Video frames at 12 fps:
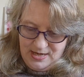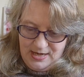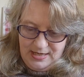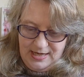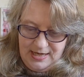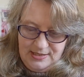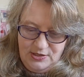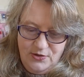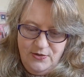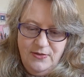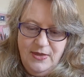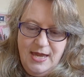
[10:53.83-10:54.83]
Okay, so
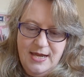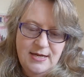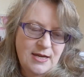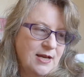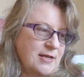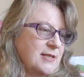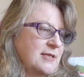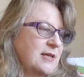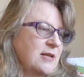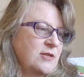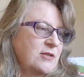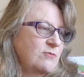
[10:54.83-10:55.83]
then I
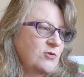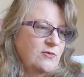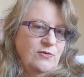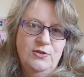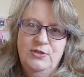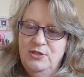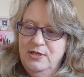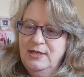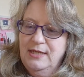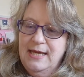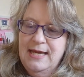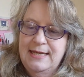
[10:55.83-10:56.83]
decided to move on to
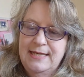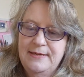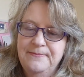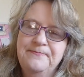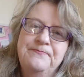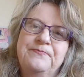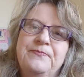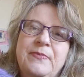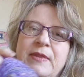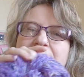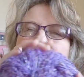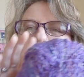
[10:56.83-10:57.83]
colour,
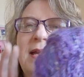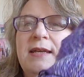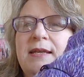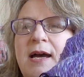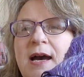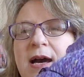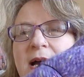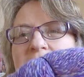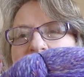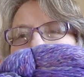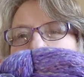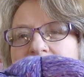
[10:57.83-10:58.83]
and
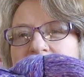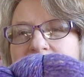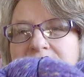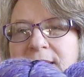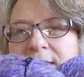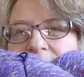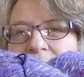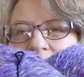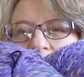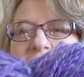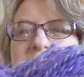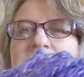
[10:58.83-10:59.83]
I had
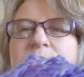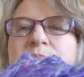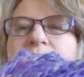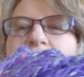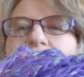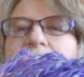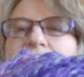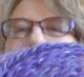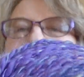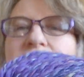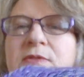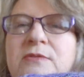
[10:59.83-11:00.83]
some
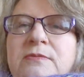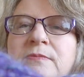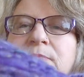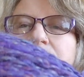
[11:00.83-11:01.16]
beautiful